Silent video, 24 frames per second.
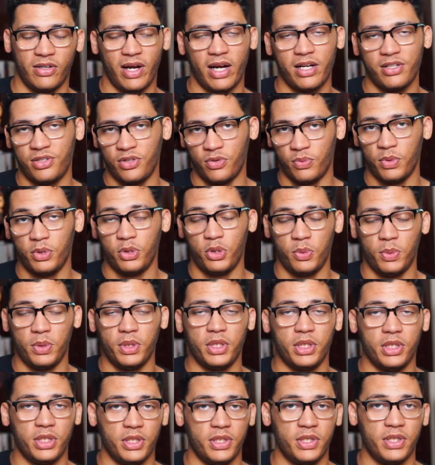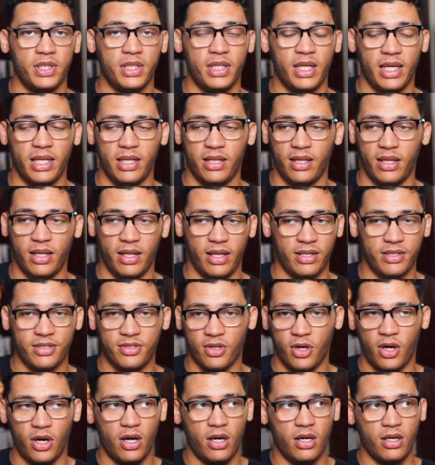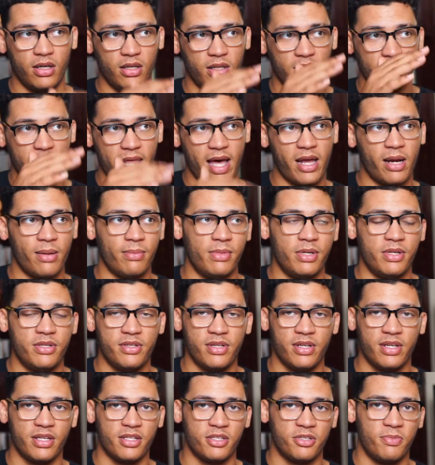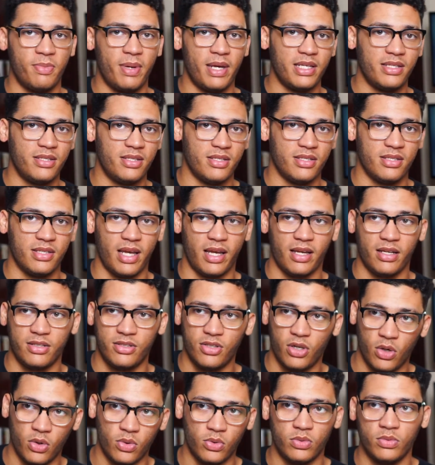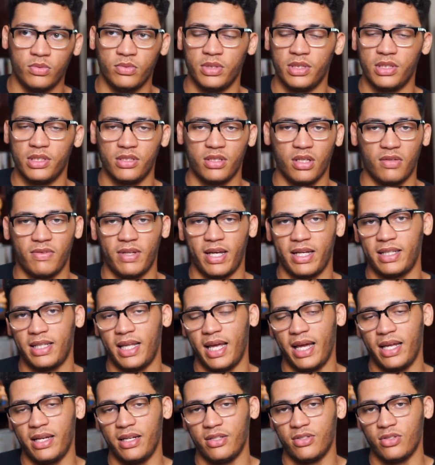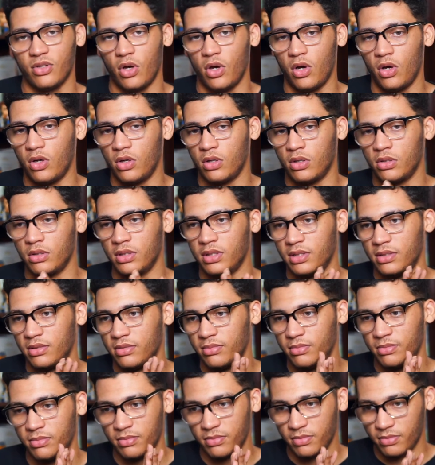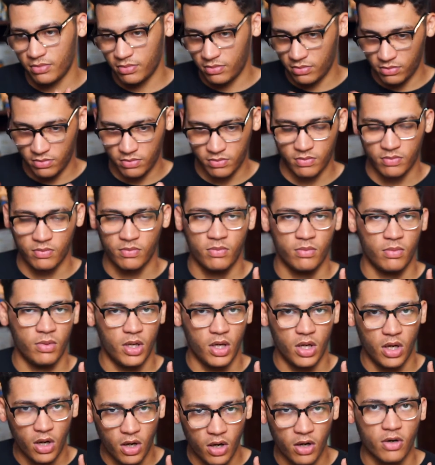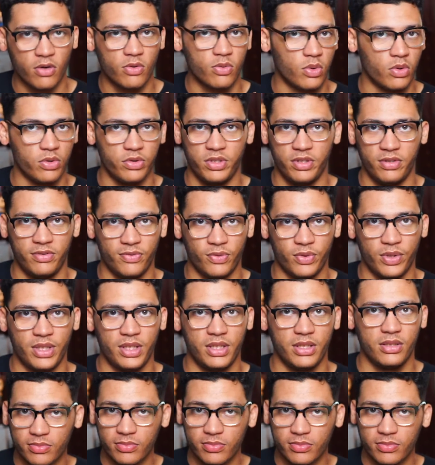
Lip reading: actually really good, and it's a lot of music is the basis, like tone and stuff like that, and it's all royalty free.